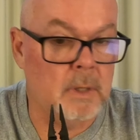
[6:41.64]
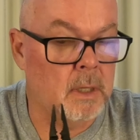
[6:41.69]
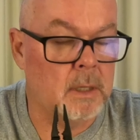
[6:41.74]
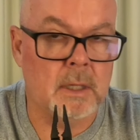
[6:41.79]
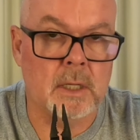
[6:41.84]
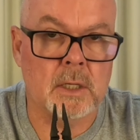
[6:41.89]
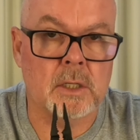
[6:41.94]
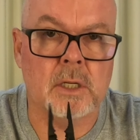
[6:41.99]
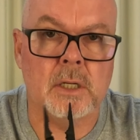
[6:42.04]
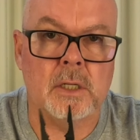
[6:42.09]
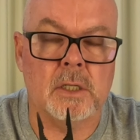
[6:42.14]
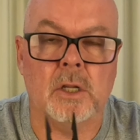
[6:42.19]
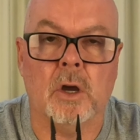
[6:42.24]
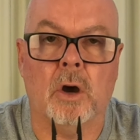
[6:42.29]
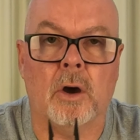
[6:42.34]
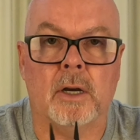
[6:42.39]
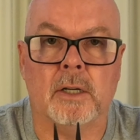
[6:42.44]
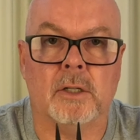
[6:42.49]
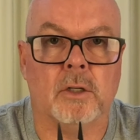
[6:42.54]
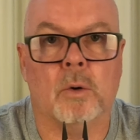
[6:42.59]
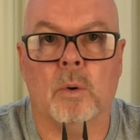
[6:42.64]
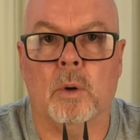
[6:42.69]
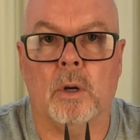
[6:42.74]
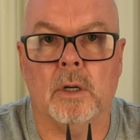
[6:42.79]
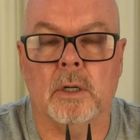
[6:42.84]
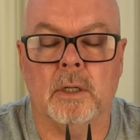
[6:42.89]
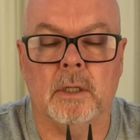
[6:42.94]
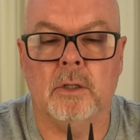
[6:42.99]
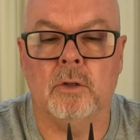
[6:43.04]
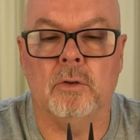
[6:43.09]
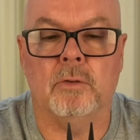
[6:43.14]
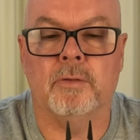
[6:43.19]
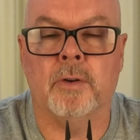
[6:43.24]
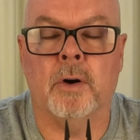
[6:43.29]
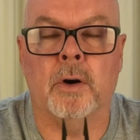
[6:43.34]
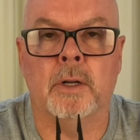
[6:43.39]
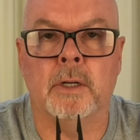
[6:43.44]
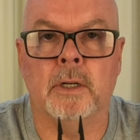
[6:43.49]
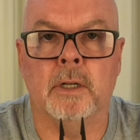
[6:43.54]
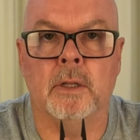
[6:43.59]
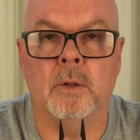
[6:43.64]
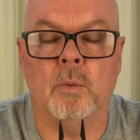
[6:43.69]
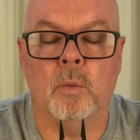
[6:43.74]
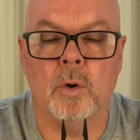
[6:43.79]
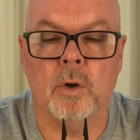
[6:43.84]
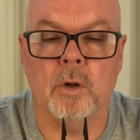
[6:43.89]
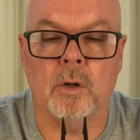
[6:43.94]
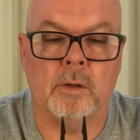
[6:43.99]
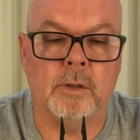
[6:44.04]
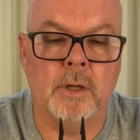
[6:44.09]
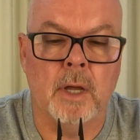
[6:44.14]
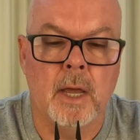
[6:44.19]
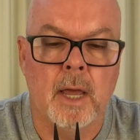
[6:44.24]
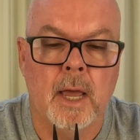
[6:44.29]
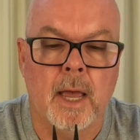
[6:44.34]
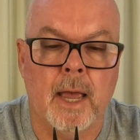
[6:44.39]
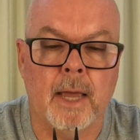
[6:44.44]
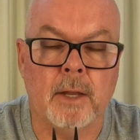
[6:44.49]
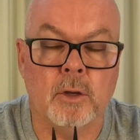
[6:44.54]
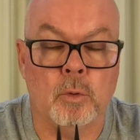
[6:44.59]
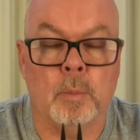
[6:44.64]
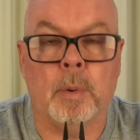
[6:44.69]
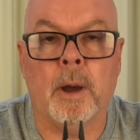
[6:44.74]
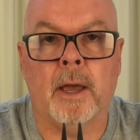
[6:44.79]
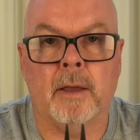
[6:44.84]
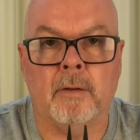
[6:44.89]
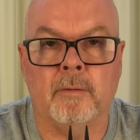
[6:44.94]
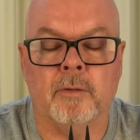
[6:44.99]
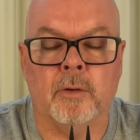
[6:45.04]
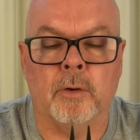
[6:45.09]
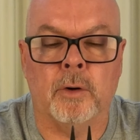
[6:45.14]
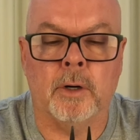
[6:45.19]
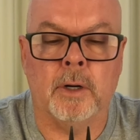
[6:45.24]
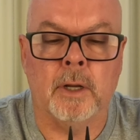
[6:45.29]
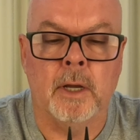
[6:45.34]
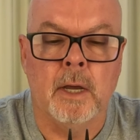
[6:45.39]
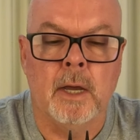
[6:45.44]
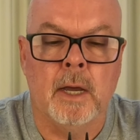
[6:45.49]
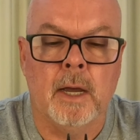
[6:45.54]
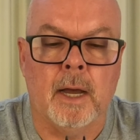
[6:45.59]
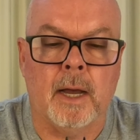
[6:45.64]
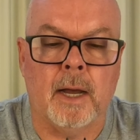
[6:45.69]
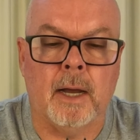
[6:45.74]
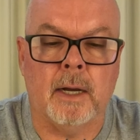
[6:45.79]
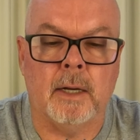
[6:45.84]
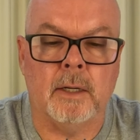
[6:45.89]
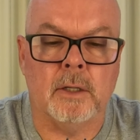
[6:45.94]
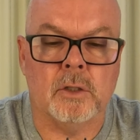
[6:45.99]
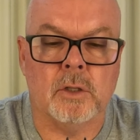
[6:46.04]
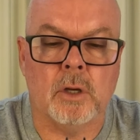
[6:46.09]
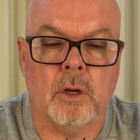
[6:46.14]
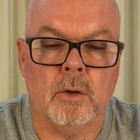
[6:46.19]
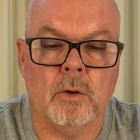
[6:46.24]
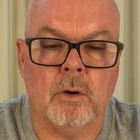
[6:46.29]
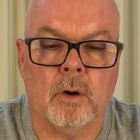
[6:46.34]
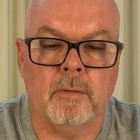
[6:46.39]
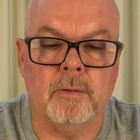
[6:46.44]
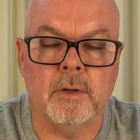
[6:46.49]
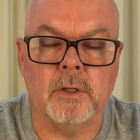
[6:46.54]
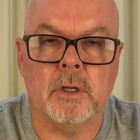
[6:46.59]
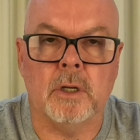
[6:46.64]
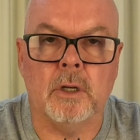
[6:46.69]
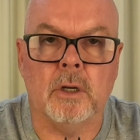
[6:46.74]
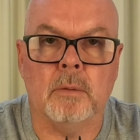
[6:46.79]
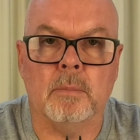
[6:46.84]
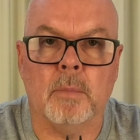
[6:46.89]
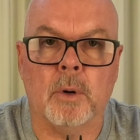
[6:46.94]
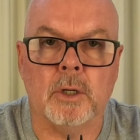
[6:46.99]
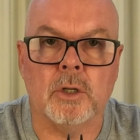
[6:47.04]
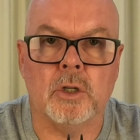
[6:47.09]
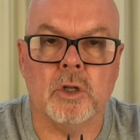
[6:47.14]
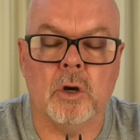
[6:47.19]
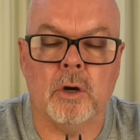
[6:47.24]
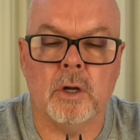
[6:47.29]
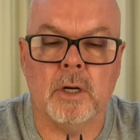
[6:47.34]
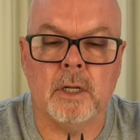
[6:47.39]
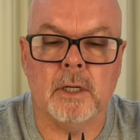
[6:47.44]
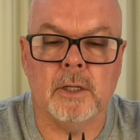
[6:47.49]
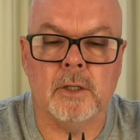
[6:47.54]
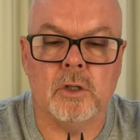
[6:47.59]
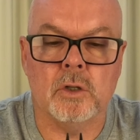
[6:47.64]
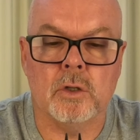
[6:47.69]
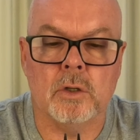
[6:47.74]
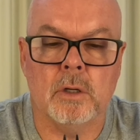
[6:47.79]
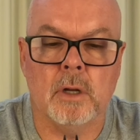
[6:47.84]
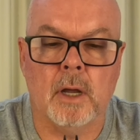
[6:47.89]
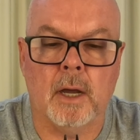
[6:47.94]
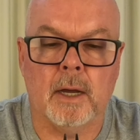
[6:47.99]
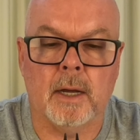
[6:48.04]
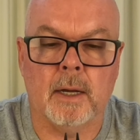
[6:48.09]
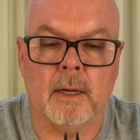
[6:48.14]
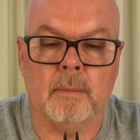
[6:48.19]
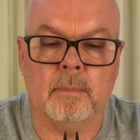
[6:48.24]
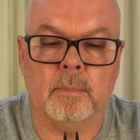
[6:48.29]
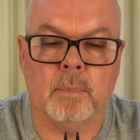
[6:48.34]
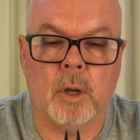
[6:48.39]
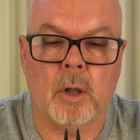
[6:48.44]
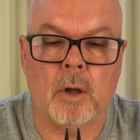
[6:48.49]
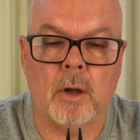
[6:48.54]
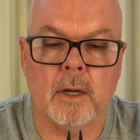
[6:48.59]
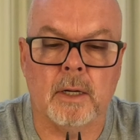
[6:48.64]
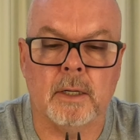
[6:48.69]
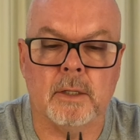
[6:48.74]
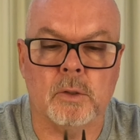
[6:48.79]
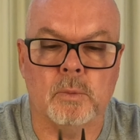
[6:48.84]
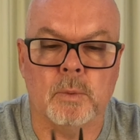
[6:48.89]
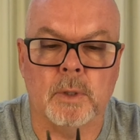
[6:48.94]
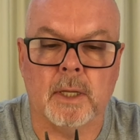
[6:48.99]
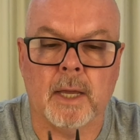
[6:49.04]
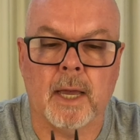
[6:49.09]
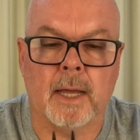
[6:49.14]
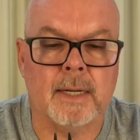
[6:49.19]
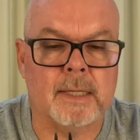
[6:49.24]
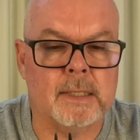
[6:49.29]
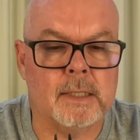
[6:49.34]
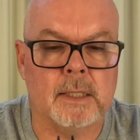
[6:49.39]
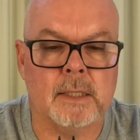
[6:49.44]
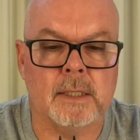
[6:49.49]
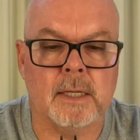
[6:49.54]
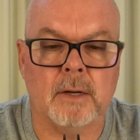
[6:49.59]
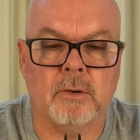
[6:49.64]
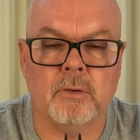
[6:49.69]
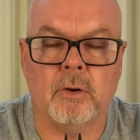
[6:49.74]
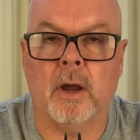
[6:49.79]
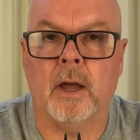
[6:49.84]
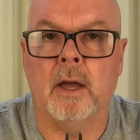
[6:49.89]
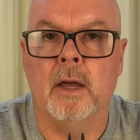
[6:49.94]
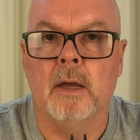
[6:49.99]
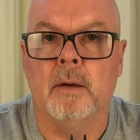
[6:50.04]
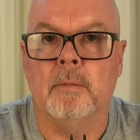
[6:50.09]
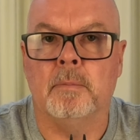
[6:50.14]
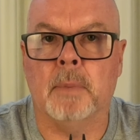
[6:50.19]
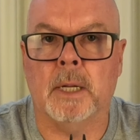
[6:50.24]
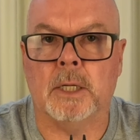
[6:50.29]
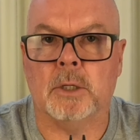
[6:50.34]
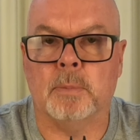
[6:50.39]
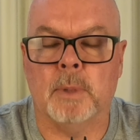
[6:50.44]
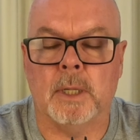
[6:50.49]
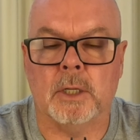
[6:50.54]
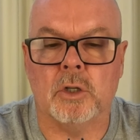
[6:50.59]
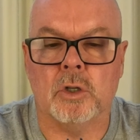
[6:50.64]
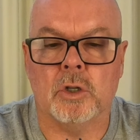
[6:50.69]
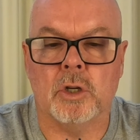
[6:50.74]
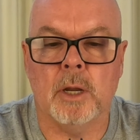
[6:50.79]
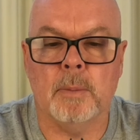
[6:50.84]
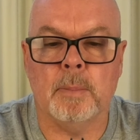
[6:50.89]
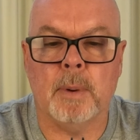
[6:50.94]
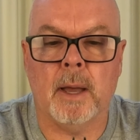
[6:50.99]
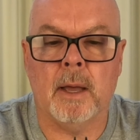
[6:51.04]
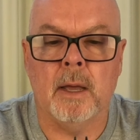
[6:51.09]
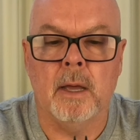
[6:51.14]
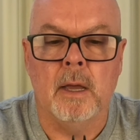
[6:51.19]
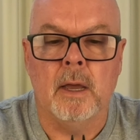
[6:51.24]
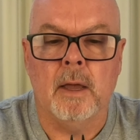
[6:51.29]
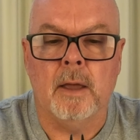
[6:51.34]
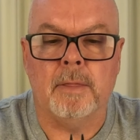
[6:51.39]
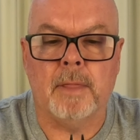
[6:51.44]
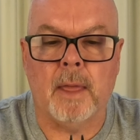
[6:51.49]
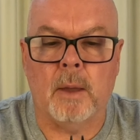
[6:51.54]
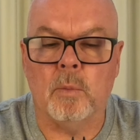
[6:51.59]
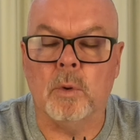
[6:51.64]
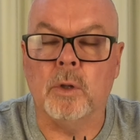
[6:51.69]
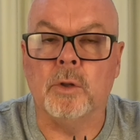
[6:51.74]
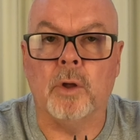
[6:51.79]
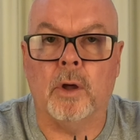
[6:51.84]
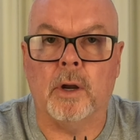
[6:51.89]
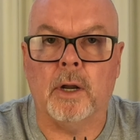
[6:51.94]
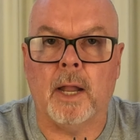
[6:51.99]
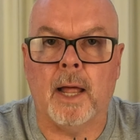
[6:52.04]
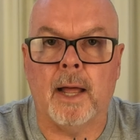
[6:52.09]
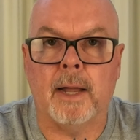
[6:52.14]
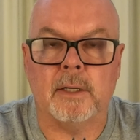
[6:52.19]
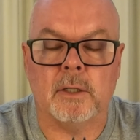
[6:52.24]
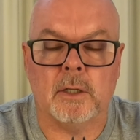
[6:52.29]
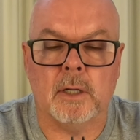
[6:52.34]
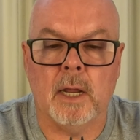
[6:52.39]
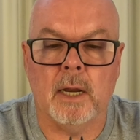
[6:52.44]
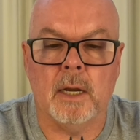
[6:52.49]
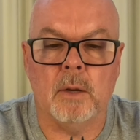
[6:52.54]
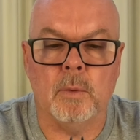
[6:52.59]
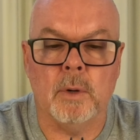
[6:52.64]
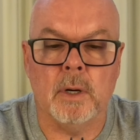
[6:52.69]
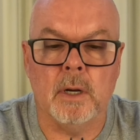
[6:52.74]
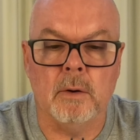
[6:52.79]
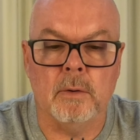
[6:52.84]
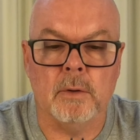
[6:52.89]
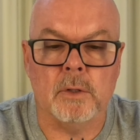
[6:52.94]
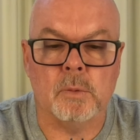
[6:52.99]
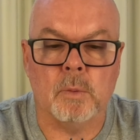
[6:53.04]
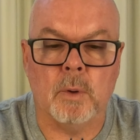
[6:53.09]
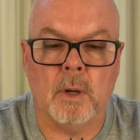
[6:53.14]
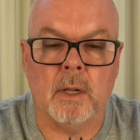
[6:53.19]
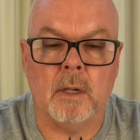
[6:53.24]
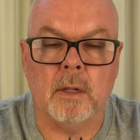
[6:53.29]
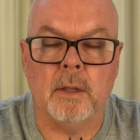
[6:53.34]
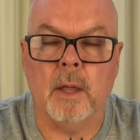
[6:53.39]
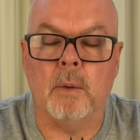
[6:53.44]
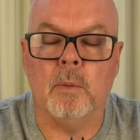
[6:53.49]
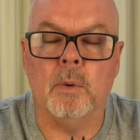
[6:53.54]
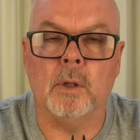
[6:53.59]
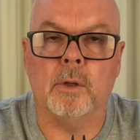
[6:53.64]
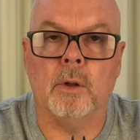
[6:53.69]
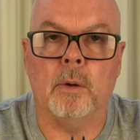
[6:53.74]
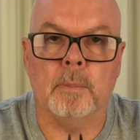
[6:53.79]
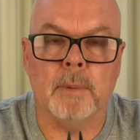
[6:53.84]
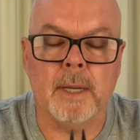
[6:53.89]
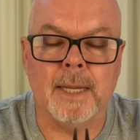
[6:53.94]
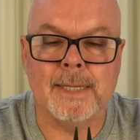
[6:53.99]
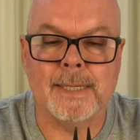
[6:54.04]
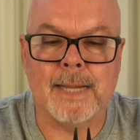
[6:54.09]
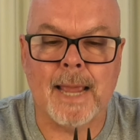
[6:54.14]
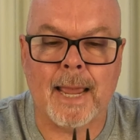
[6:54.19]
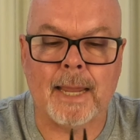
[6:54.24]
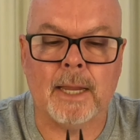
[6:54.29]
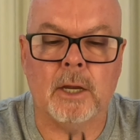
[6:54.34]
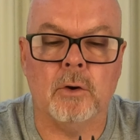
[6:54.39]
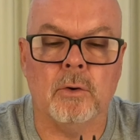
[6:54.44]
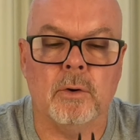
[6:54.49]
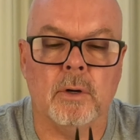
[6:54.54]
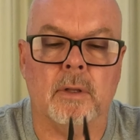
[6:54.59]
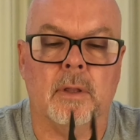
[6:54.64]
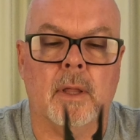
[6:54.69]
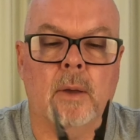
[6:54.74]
This is the highest quality you'll find in the world, and you're paying for it. So obviously you can buy Chinese pliers with cutters, etc., much cheaper. They will not last anywhere near as well. They will not be as accurate.